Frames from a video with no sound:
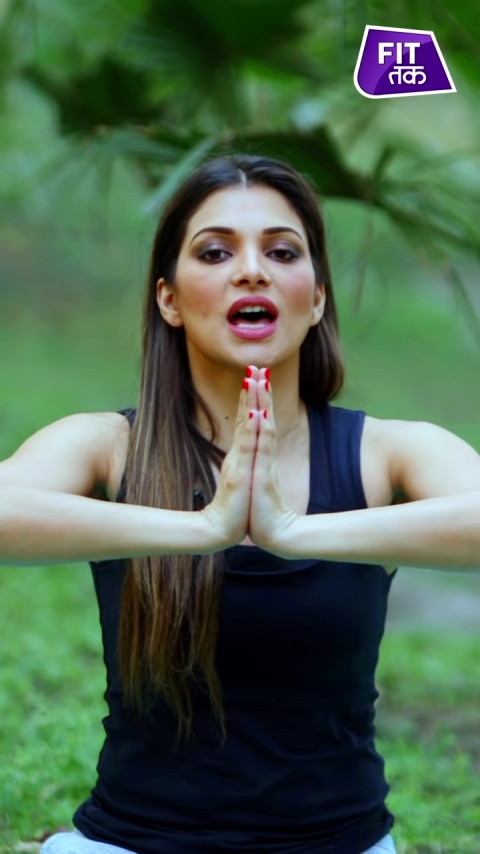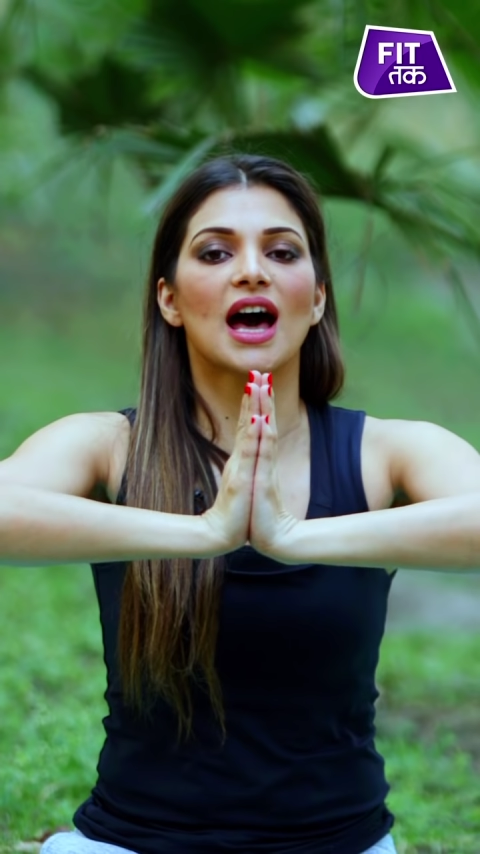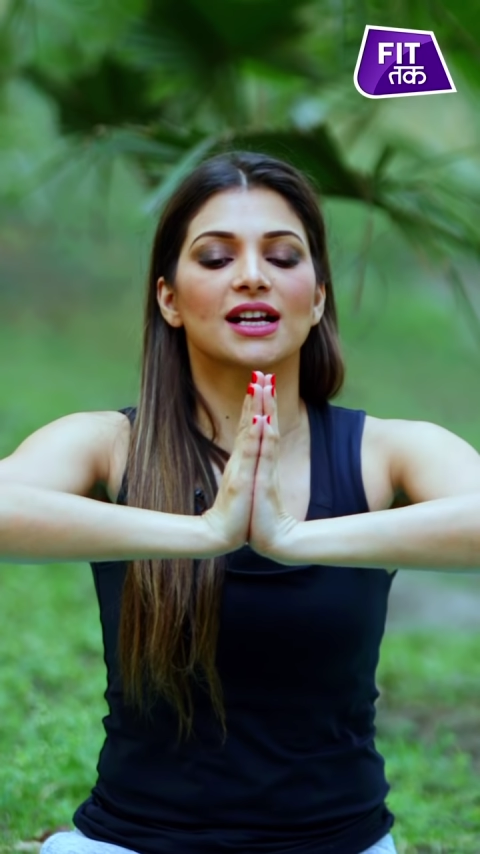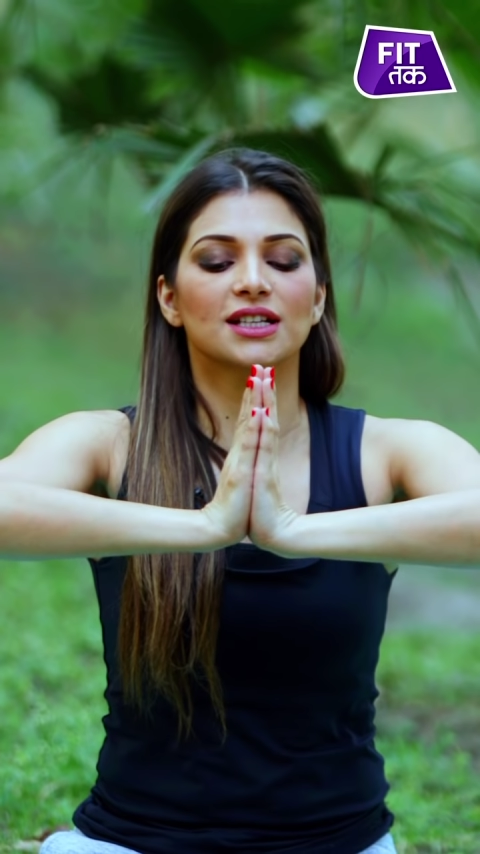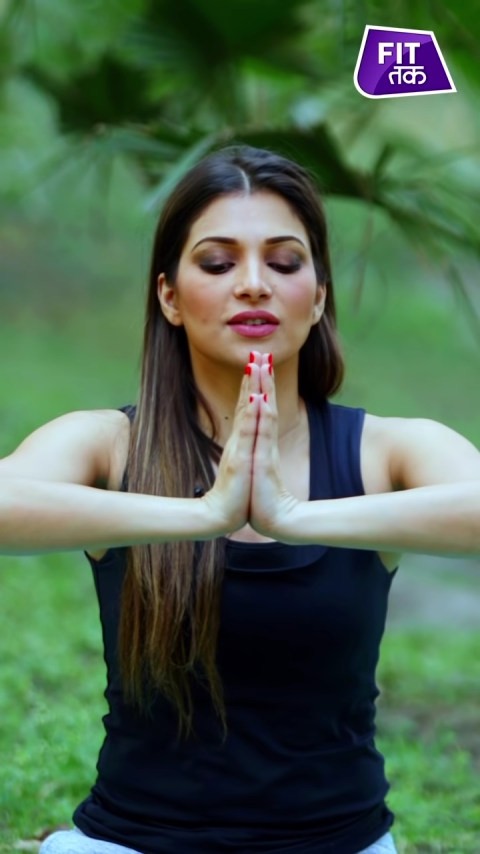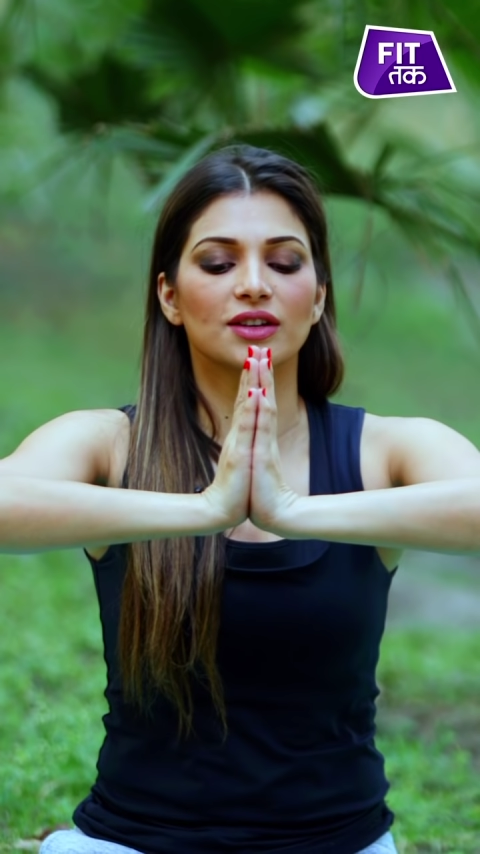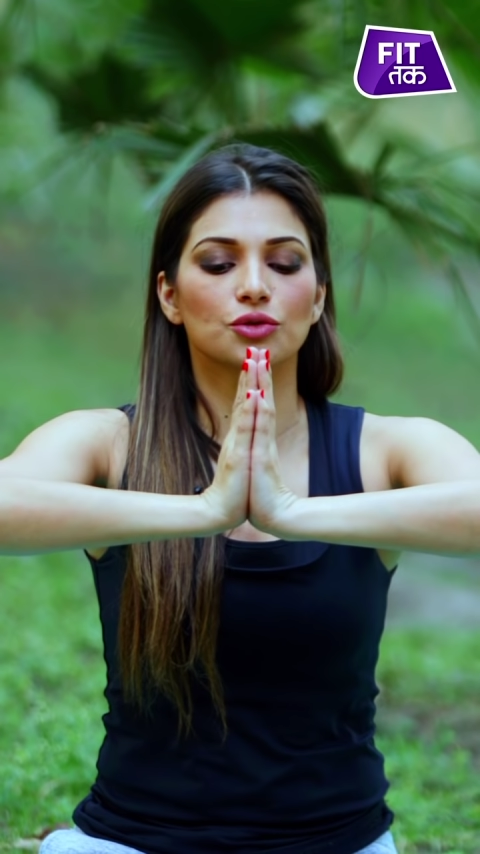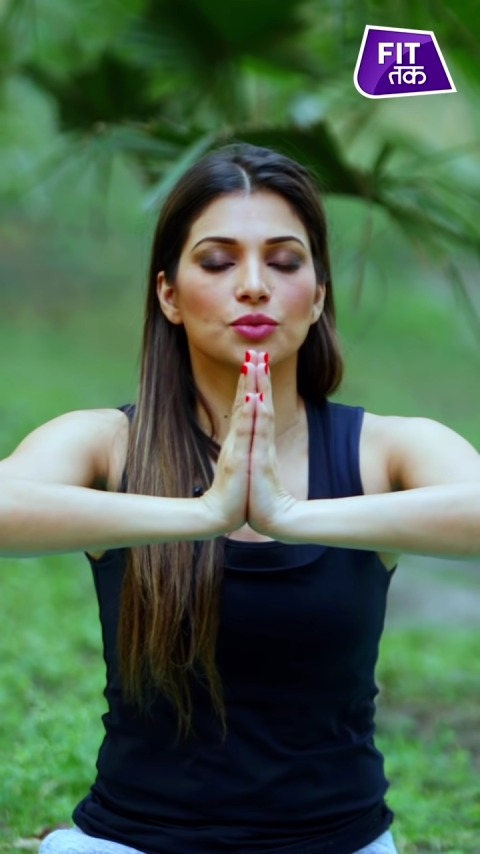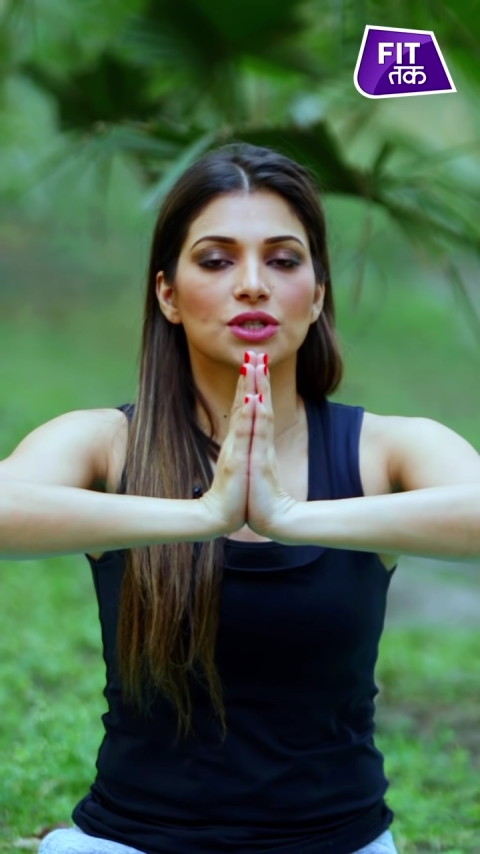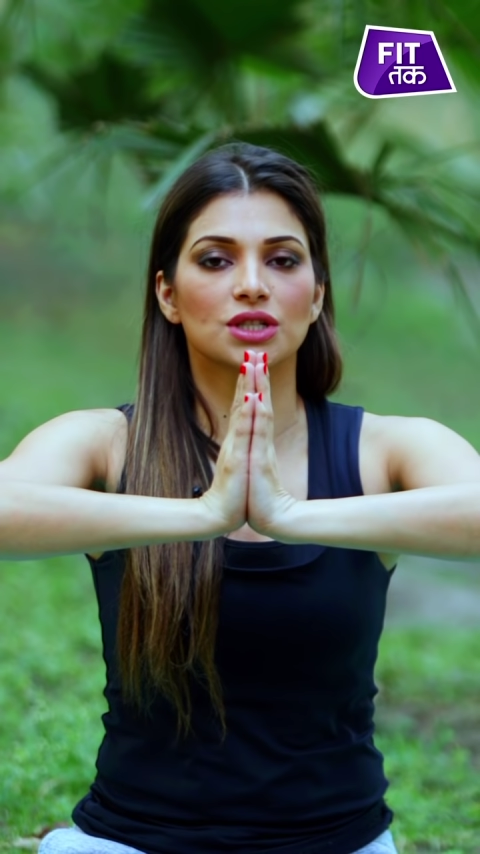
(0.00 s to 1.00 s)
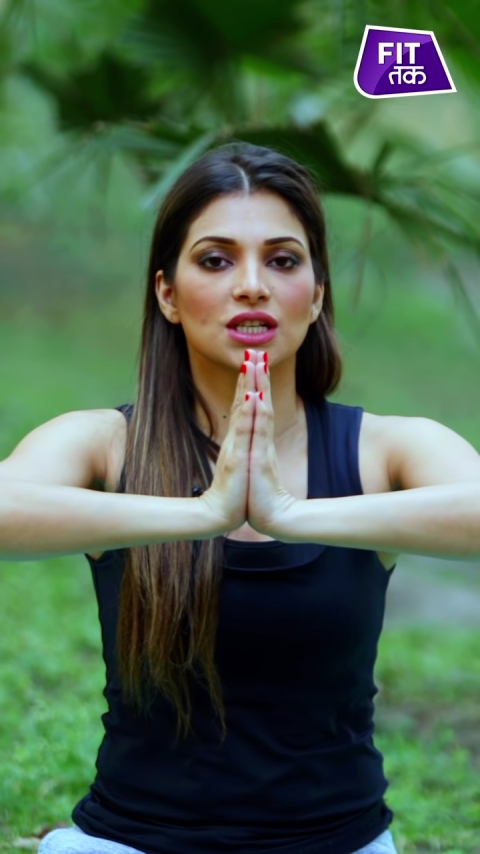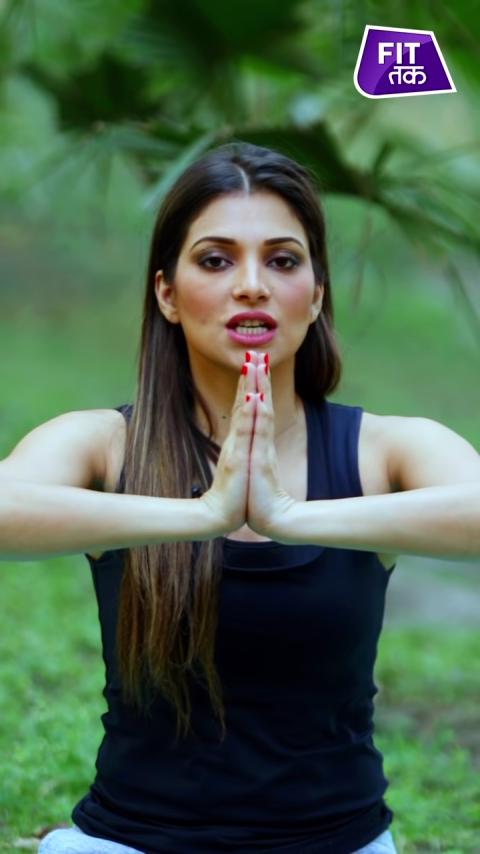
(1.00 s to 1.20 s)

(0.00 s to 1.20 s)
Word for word: actively towards